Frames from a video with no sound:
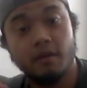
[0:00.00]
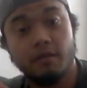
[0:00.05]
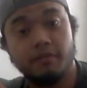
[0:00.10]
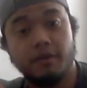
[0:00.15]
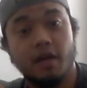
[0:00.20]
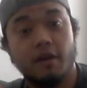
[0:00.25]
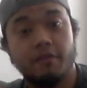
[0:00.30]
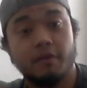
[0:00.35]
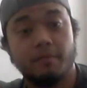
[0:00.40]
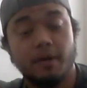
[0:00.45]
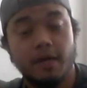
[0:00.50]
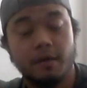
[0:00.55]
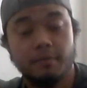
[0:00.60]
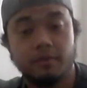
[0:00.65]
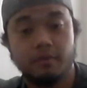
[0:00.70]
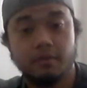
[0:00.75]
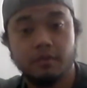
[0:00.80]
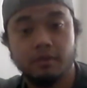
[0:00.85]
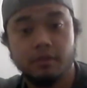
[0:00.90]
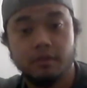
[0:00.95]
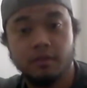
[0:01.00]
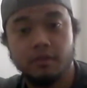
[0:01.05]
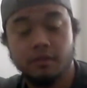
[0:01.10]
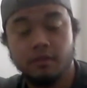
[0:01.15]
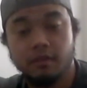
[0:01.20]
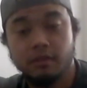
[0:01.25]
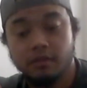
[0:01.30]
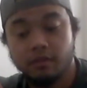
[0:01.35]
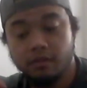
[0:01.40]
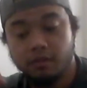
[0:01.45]
If you have your Bible,
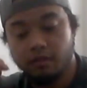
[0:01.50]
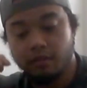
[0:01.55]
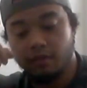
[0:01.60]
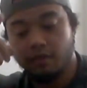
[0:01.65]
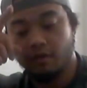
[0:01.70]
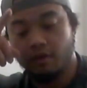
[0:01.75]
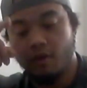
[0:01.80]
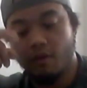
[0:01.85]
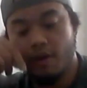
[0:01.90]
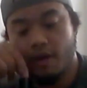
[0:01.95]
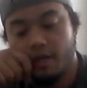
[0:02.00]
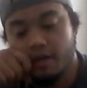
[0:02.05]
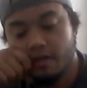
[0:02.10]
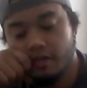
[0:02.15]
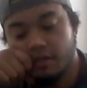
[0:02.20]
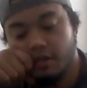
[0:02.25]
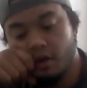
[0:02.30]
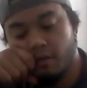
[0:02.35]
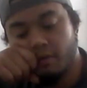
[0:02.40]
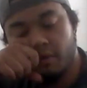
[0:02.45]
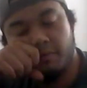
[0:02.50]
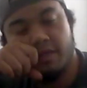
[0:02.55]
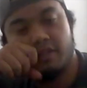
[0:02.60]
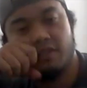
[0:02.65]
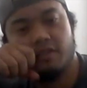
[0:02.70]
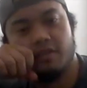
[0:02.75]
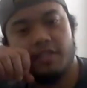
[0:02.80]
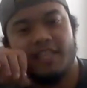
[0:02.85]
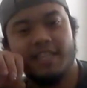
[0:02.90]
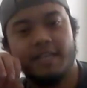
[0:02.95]
go ahead and turn with me
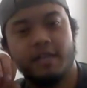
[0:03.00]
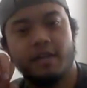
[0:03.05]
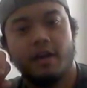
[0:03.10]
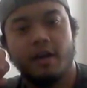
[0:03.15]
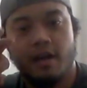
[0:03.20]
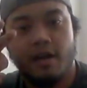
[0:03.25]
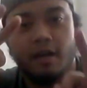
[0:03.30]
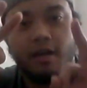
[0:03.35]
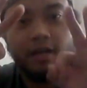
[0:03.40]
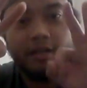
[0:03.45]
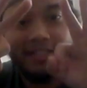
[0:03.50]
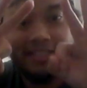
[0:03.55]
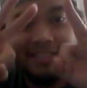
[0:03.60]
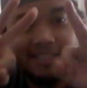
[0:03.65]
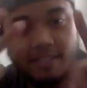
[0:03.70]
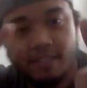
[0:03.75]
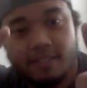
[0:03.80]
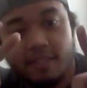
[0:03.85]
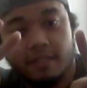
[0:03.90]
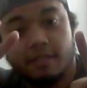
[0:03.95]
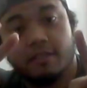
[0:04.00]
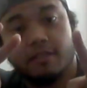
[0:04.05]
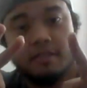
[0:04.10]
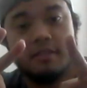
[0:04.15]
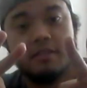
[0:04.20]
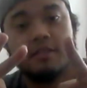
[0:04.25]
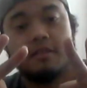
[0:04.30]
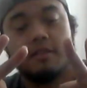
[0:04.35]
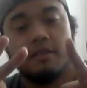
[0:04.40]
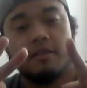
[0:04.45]
to the sixth
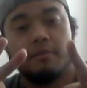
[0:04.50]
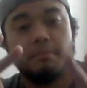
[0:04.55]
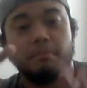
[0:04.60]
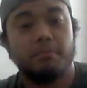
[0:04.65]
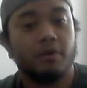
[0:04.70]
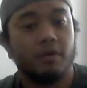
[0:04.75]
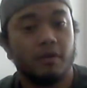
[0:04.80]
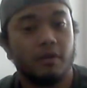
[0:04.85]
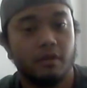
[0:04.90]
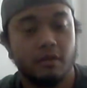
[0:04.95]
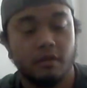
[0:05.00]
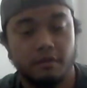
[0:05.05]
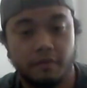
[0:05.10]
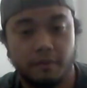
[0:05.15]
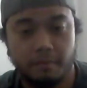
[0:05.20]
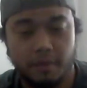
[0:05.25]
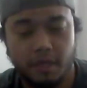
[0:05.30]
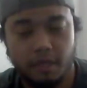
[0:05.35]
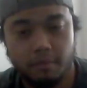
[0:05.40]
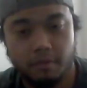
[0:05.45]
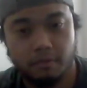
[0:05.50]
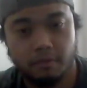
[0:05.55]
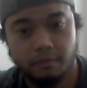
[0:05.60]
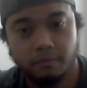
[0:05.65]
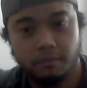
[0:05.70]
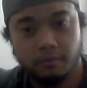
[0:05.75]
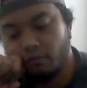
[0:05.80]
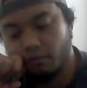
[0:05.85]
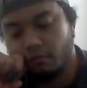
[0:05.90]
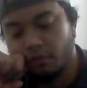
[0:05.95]
book of the Bible.
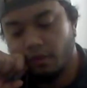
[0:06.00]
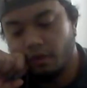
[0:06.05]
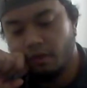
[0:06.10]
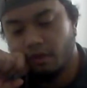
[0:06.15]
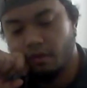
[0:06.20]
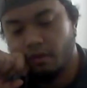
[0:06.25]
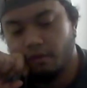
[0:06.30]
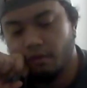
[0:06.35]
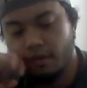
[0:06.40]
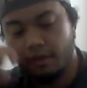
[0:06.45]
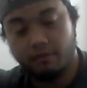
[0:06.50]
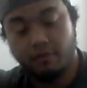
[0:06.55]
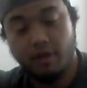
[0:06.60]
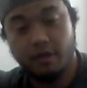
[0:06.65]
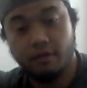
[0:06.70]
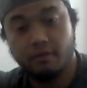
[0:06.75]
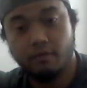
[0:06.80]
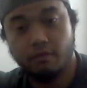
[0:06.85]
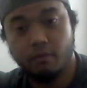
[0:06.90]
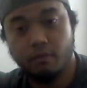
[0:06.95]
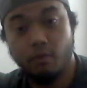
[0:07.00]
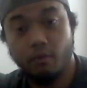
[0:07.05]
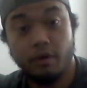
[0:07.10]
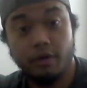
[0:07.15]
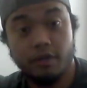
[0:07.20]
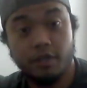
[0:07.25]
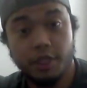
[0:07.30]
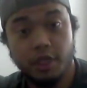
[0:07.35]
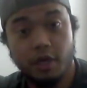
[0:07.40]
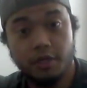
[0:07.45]
That's right, we're
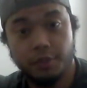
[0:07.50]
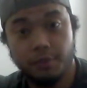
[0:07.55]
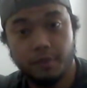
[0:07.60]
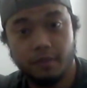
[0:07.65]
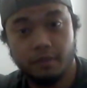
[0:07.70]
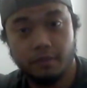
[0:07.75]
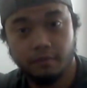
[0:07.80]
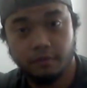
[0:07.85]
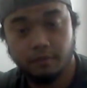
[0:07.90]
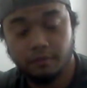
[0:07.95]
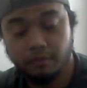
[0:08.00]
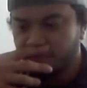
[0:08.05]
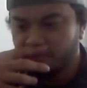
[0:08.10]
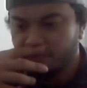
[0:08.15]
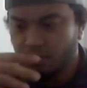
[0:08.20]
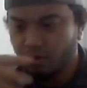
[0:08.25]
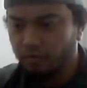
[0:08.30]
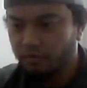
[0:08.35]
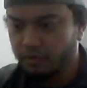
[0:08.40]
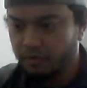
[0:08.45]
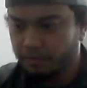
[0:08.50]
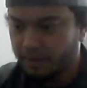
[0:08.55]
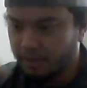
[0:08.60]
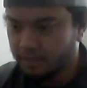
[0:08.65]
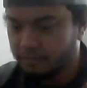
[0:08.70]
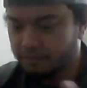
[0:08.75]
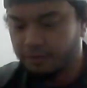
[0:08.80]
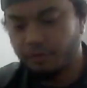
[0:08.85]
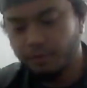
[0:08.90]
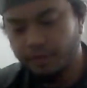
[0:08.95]
in Joshua. Over the
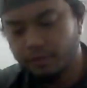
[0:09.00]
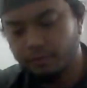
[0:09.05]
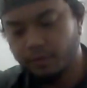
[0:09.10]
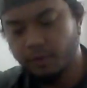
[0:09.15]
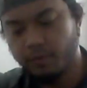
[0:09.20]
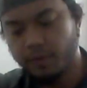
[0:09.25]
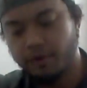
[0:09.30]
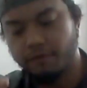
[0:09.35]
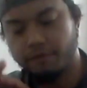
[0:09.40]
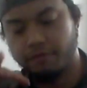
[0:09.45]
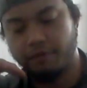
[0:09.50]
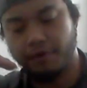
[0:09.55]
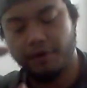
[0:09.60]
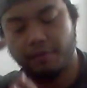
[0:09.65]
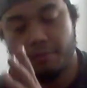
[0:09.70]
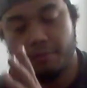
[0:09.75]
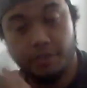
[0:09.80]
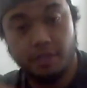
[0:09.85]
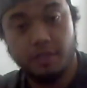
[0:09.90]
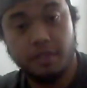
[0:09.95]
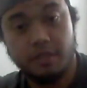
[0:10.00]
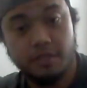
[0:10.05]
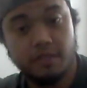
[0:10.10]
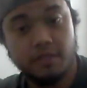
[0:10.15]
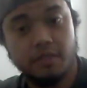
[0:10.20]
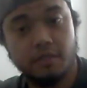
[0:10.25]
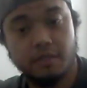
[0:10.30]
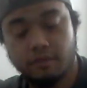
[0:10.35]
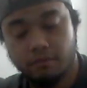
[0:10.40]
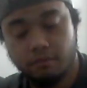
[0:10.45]
past few weeks, we went from
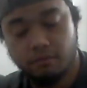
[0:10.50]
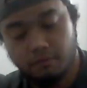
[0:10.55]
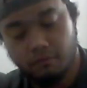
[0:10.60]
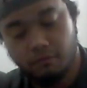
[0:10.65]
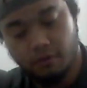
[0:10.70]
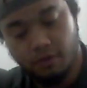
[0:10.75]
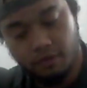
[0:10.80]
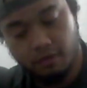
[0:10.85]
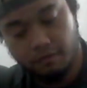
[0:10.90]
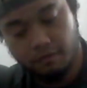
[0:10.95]
Genesis right?